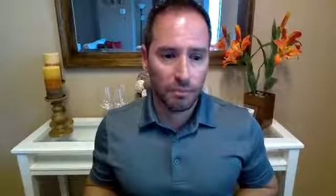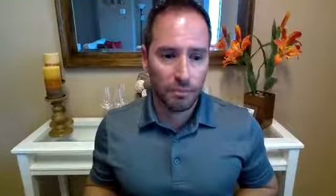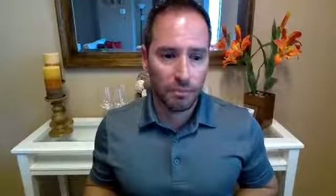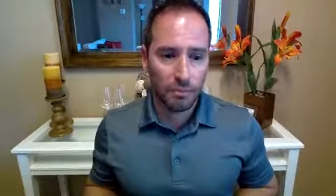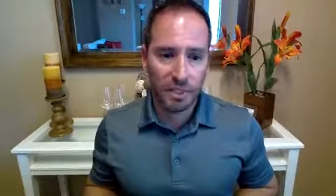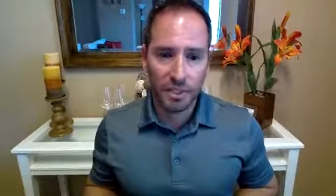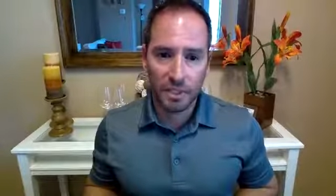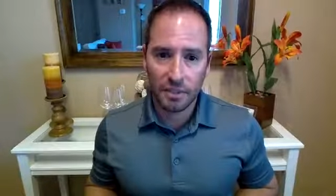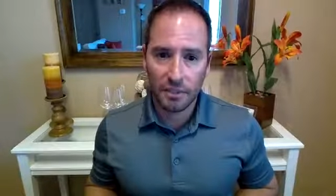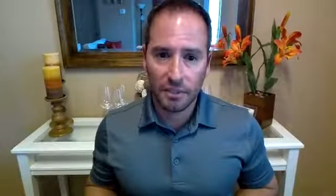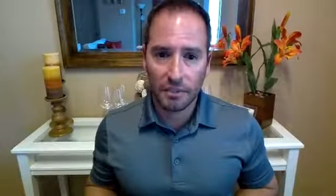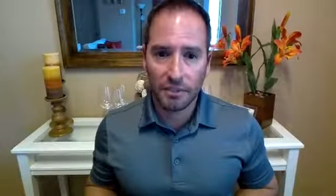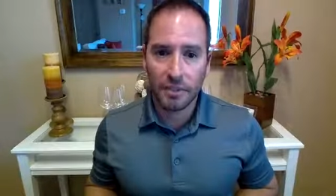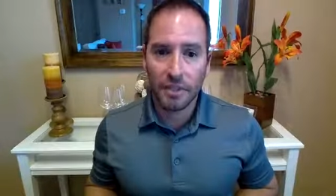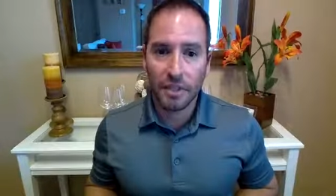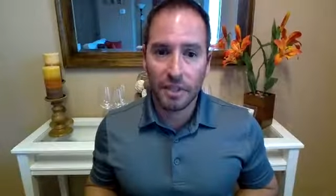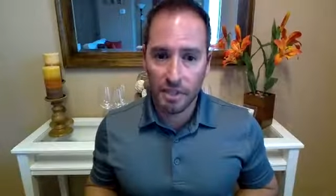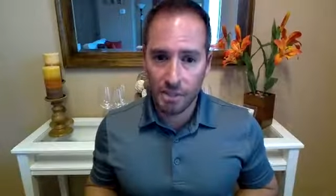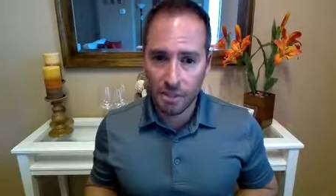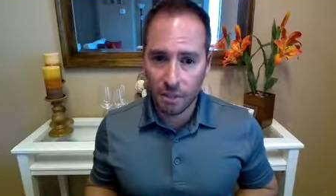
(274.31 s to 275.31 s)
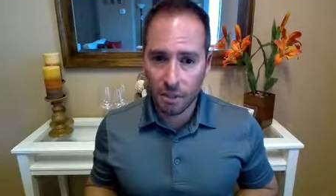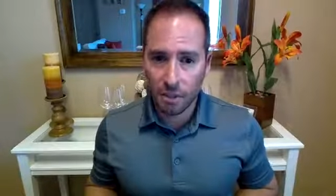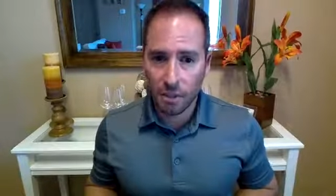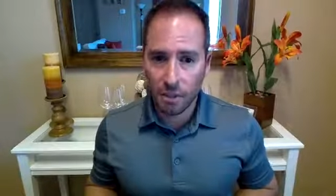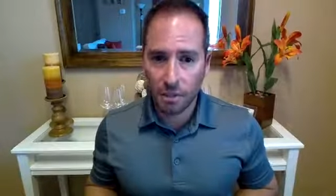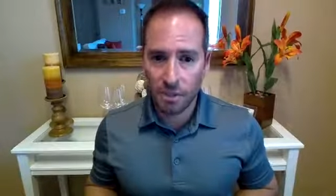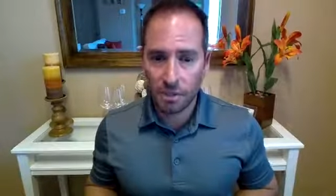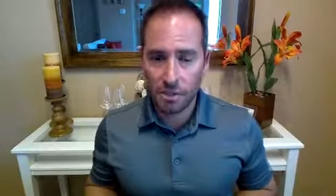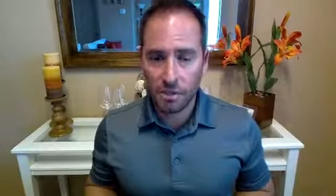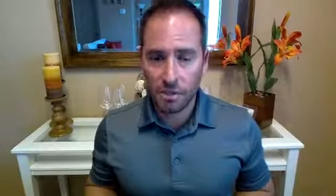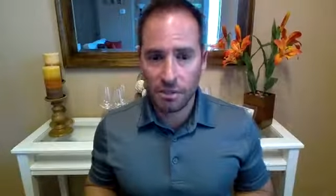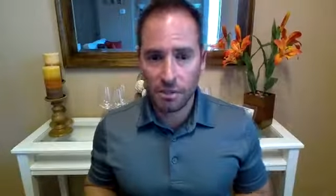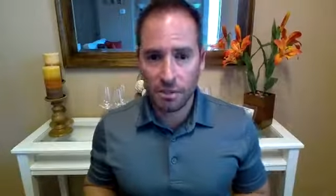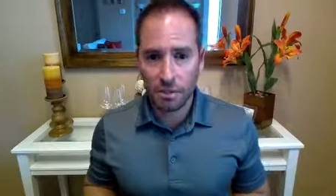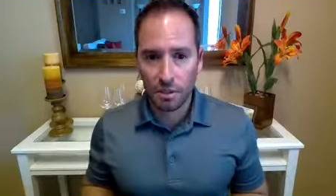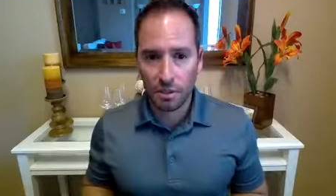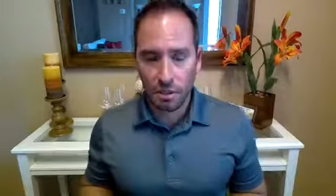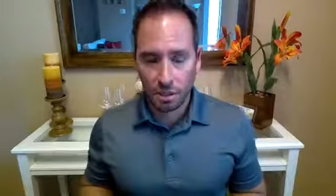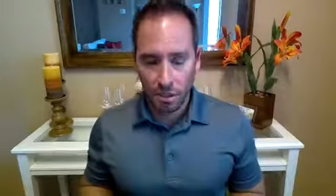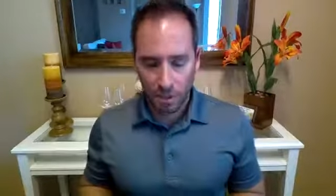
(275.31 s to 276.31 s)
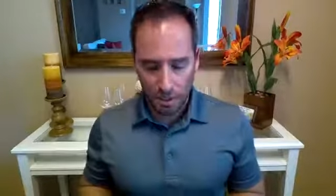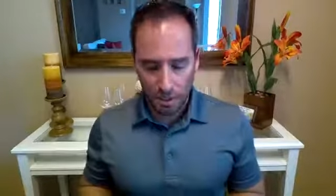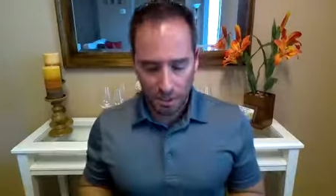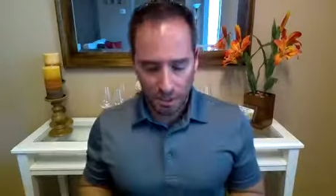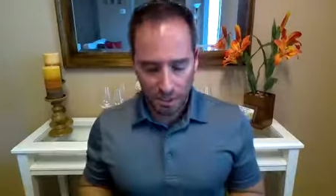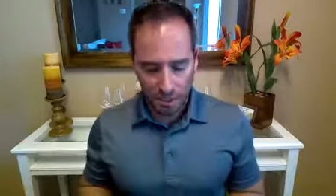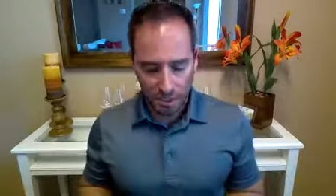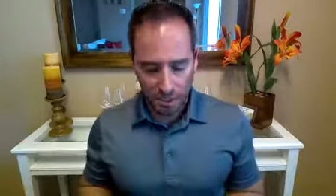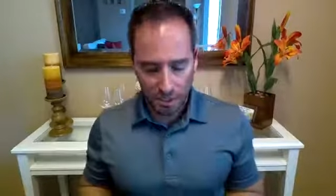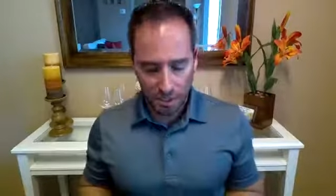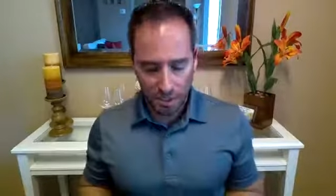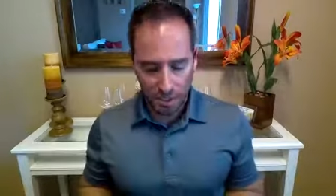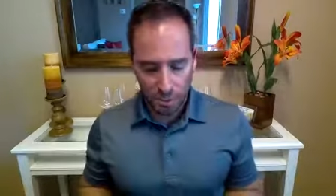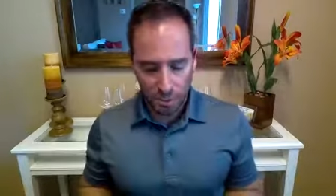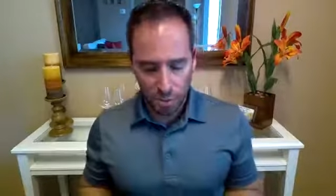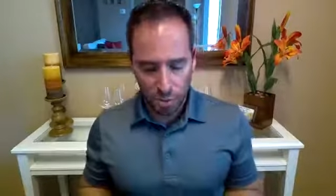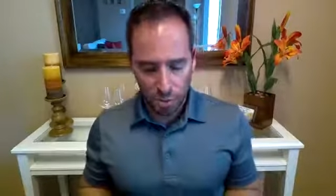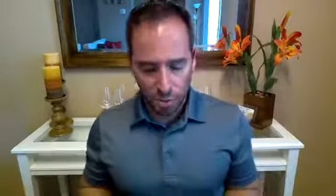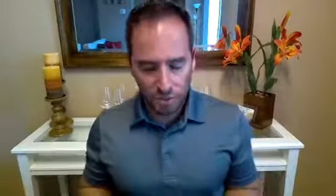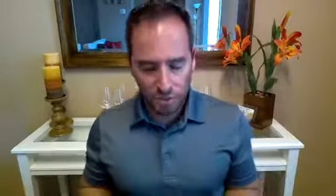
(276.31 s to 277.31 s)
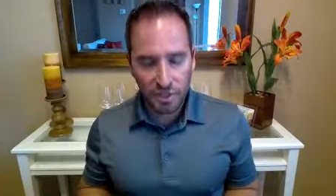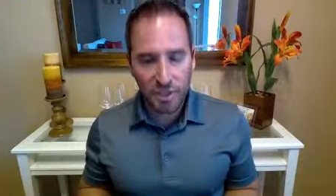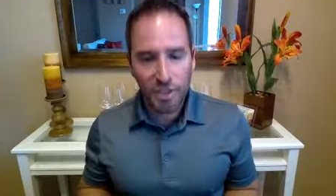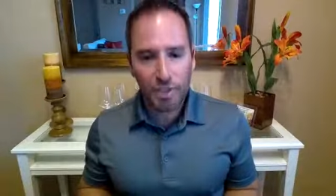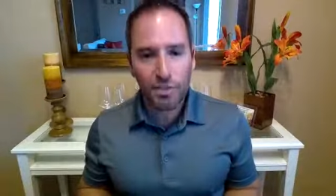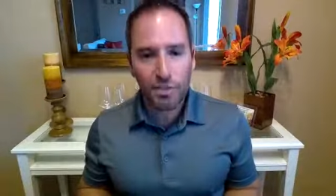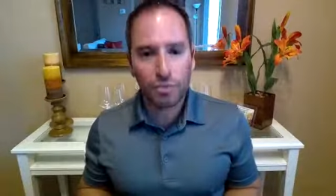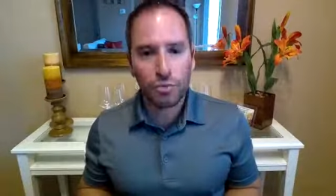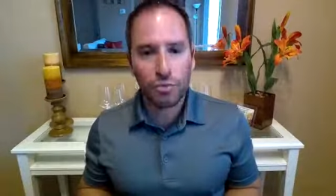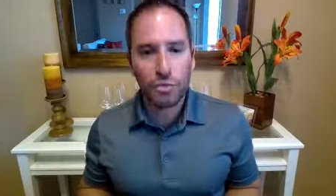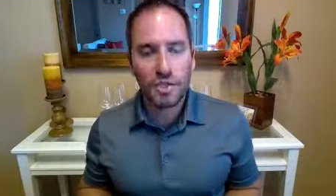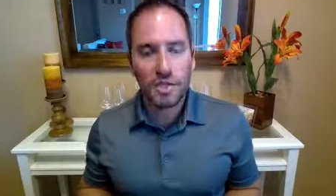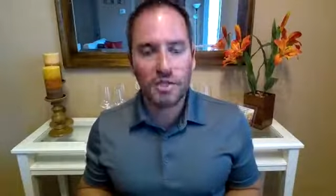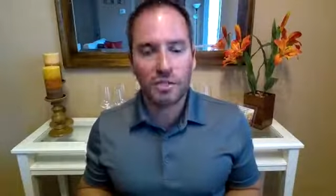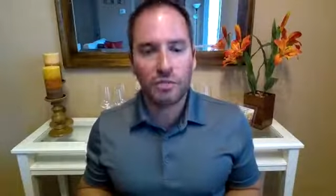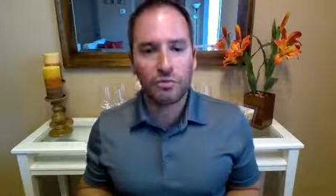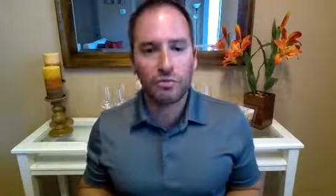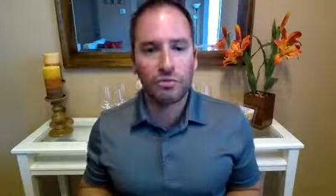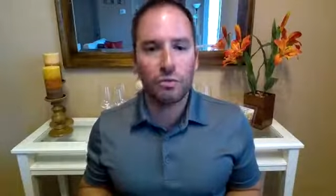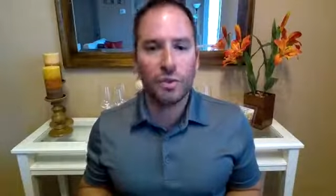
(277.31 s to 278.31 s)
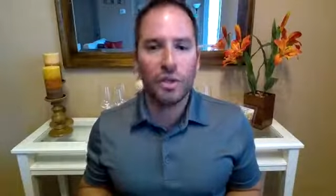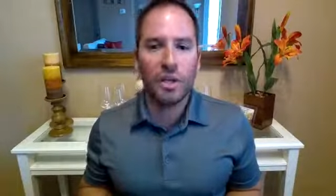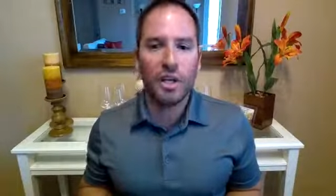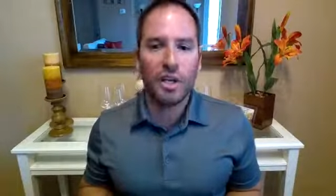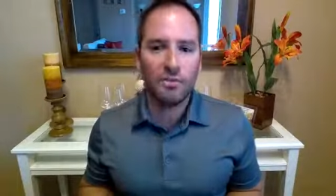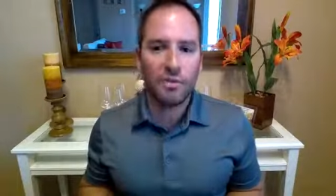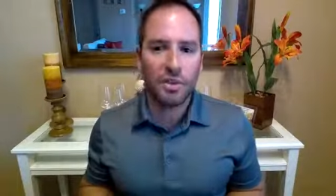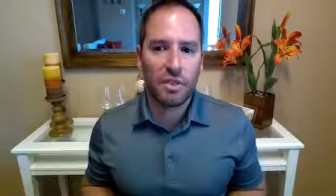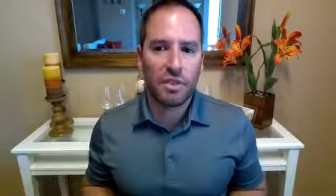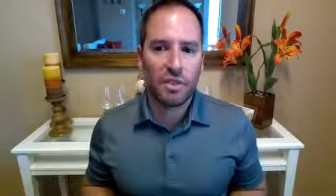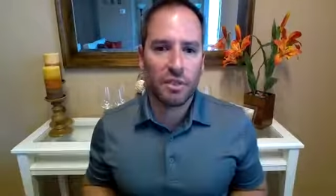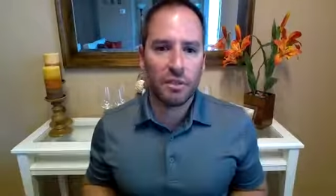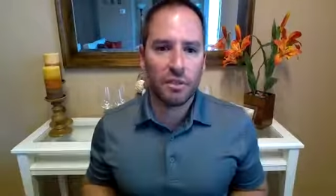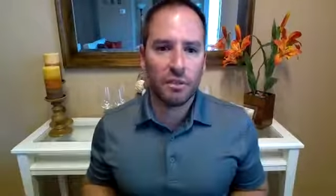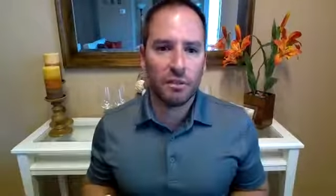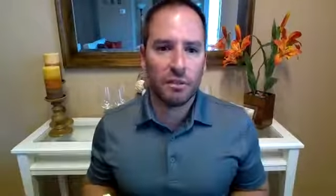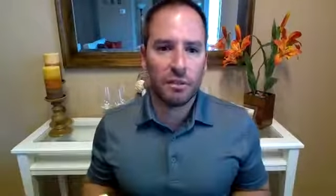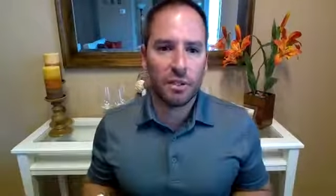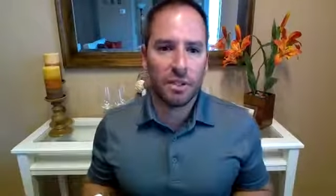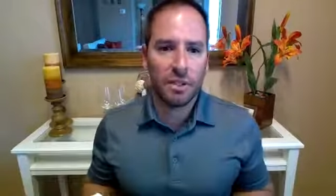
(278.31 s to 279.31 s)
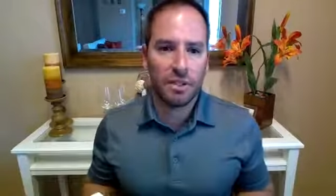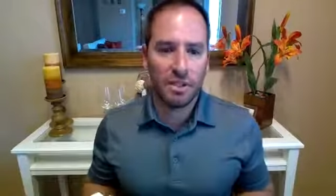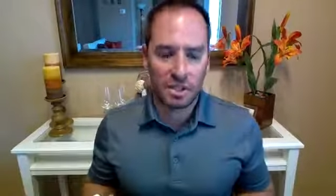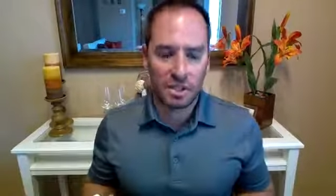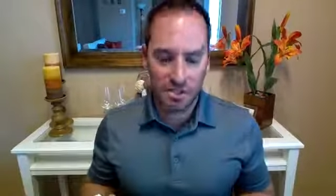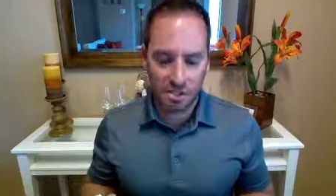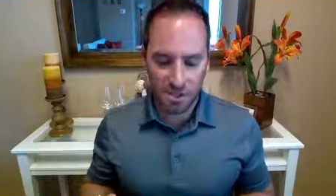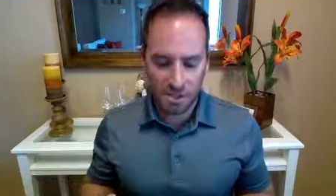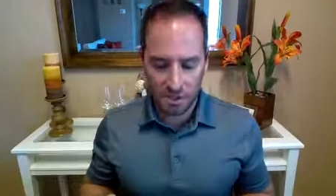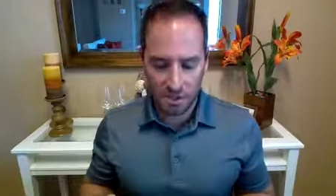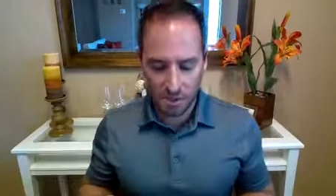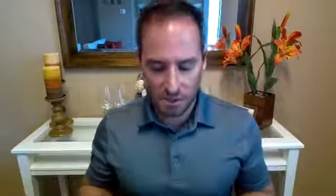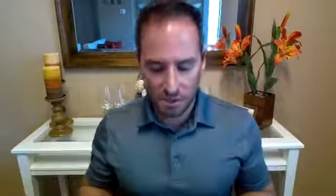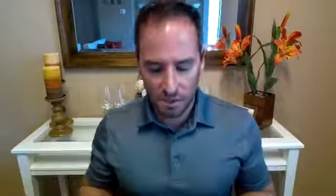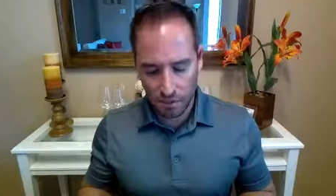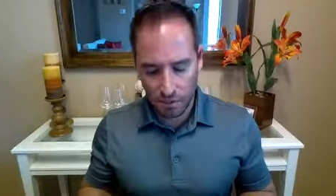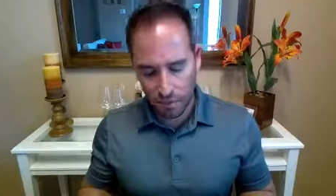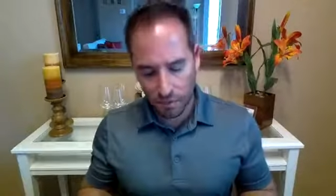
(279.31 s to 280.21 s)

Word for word: But there is a cause. There is a providential reason for everything in existence.